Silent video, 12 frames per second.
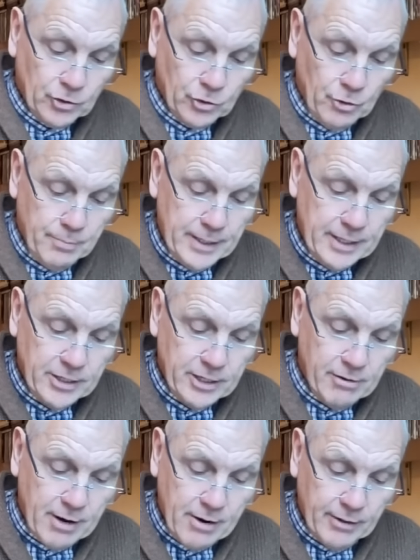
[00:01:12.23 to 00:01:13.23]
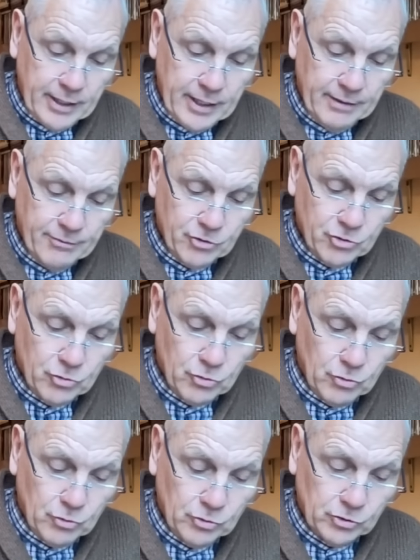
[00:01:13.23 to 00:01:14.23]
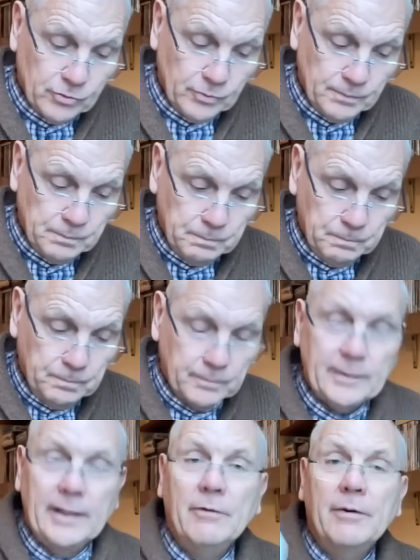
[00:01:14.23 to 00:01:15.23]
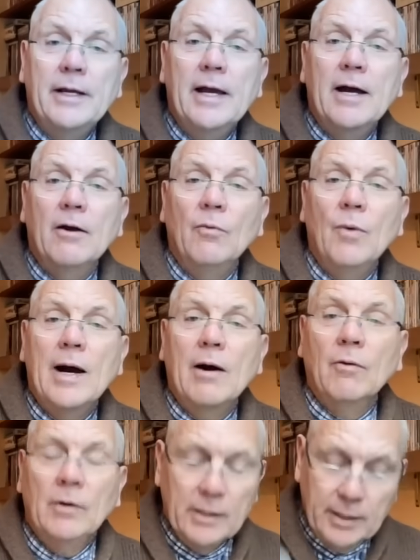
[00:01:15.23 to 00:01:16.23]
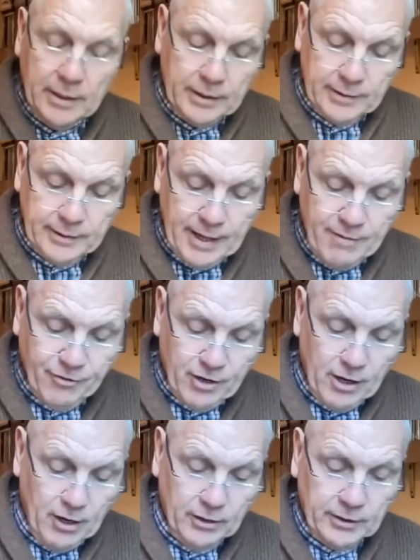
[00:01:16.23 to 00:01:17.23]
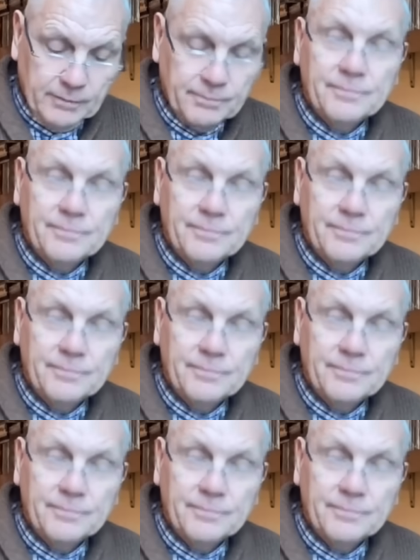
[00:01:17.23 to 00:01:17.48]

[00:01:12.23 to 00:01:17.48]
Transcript: Coming into your own. King of Swords. Here we go. Wow. Death card.